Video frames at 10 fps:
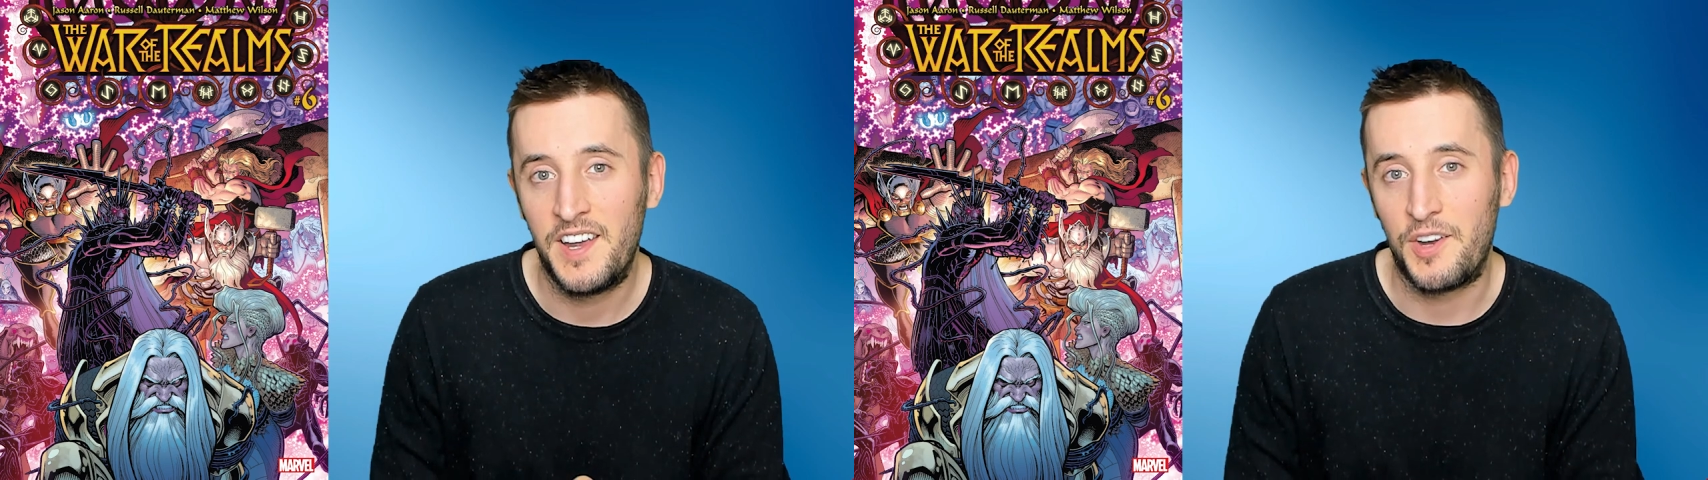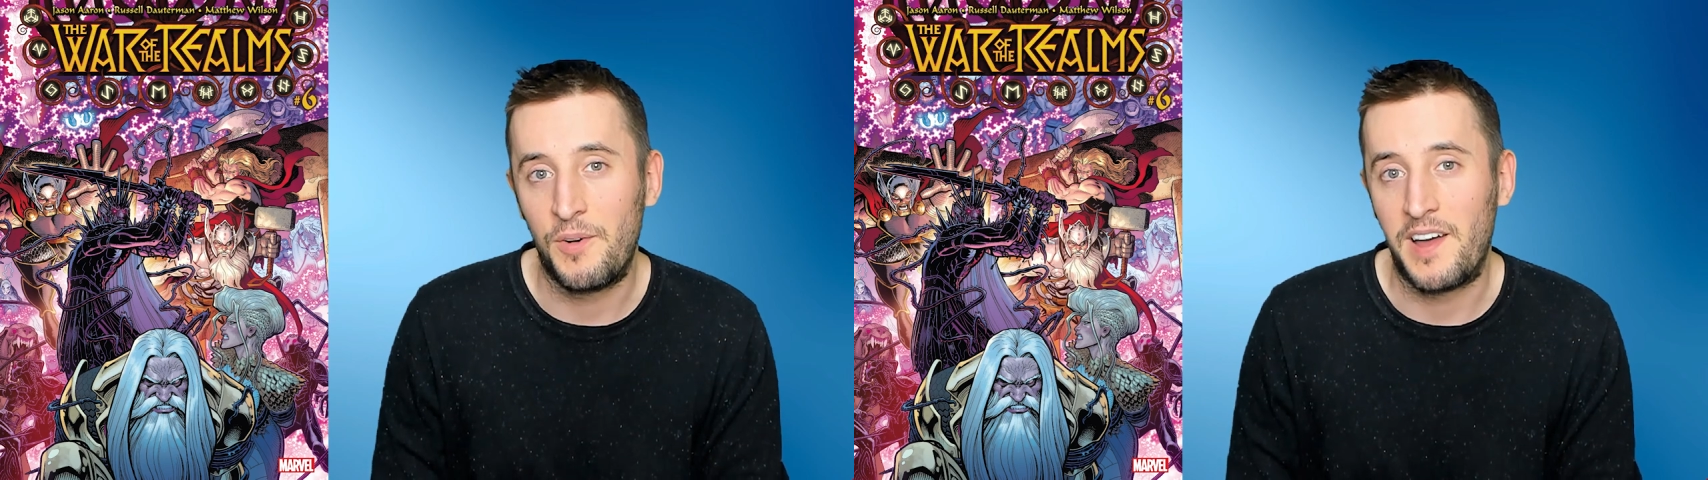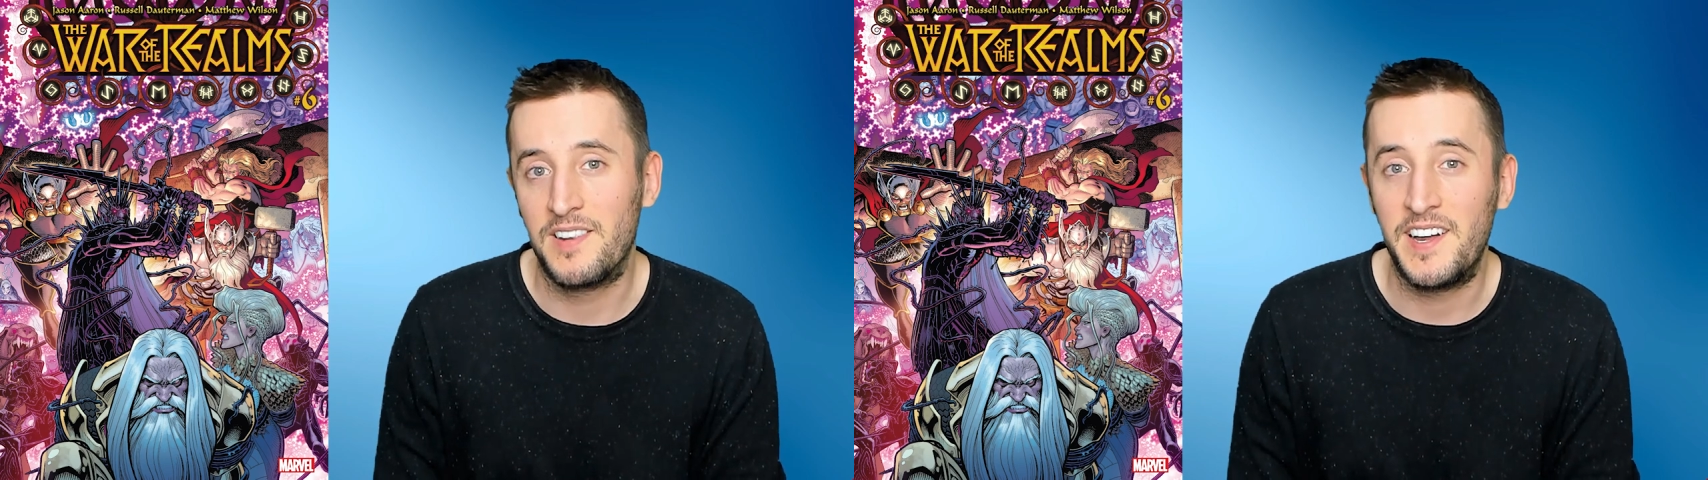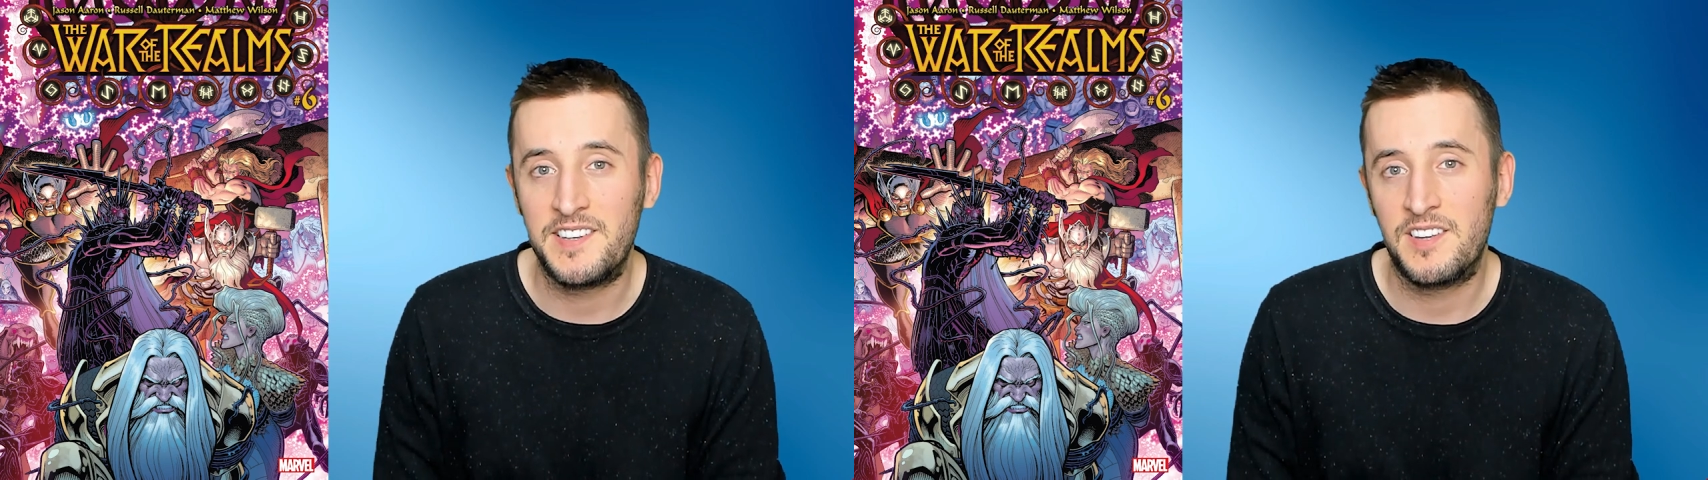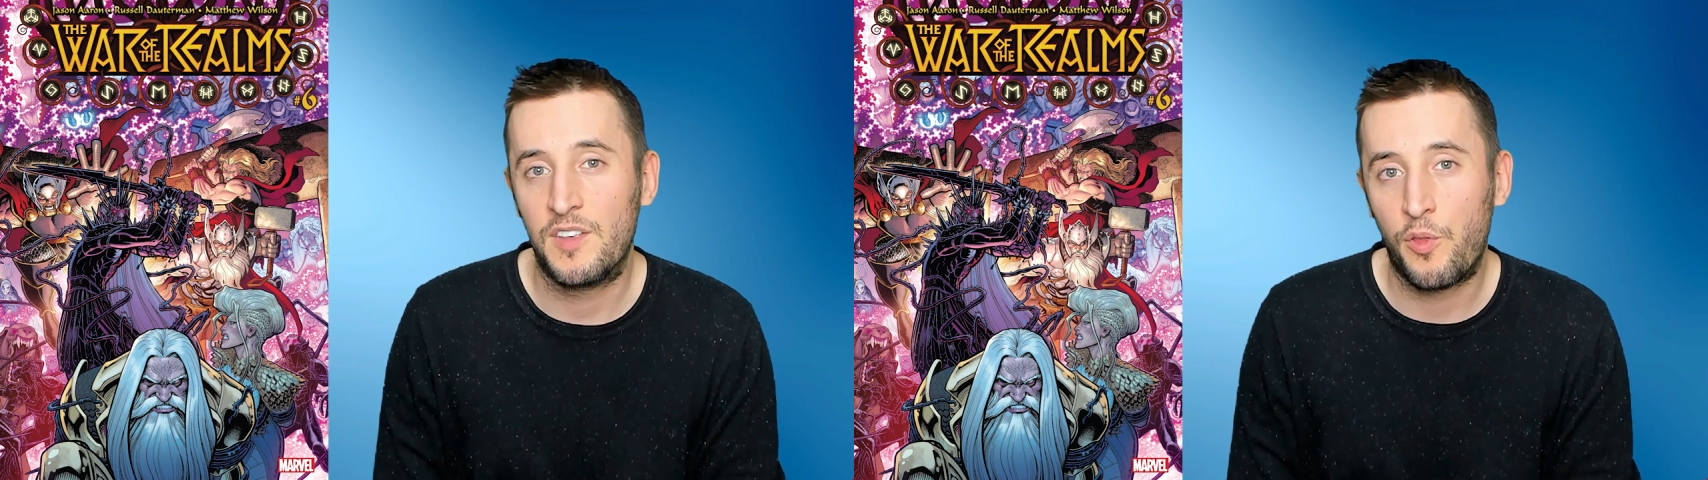You know, I
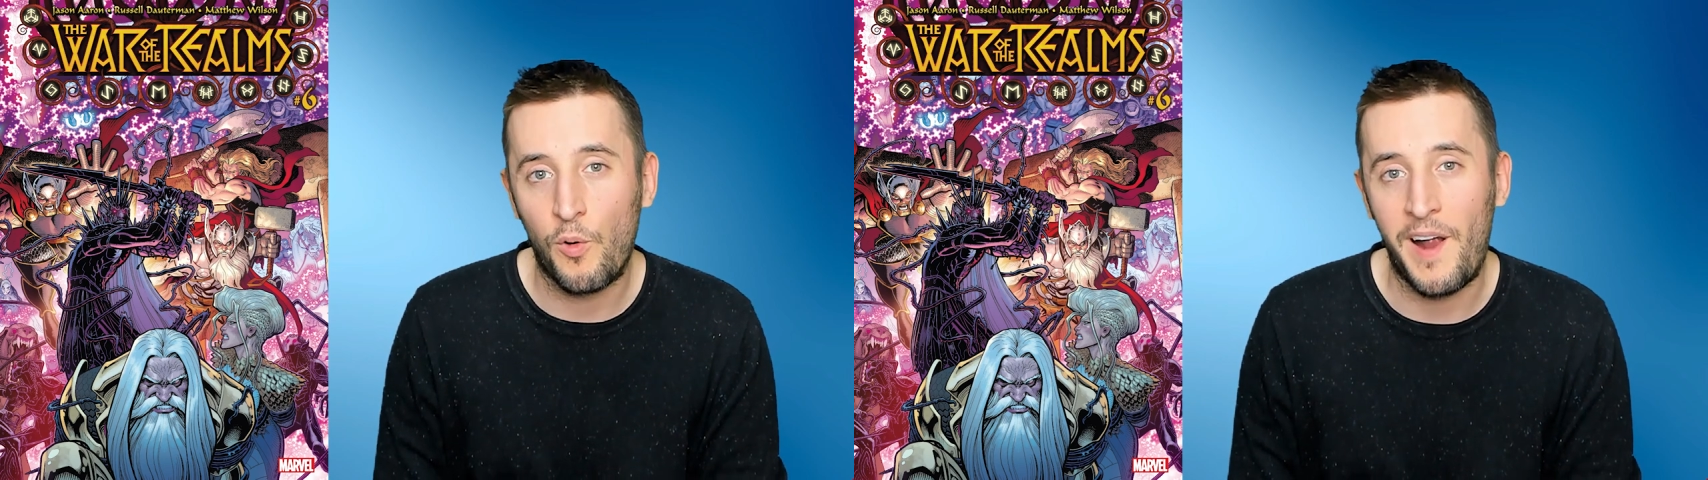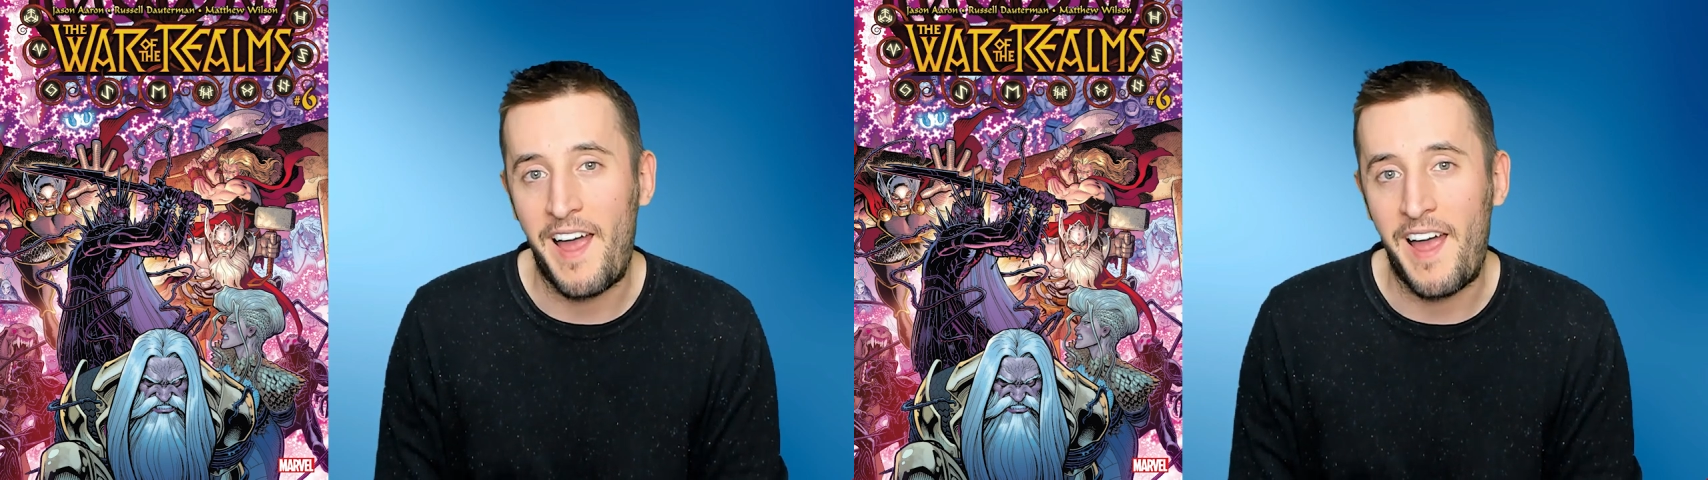liked Thor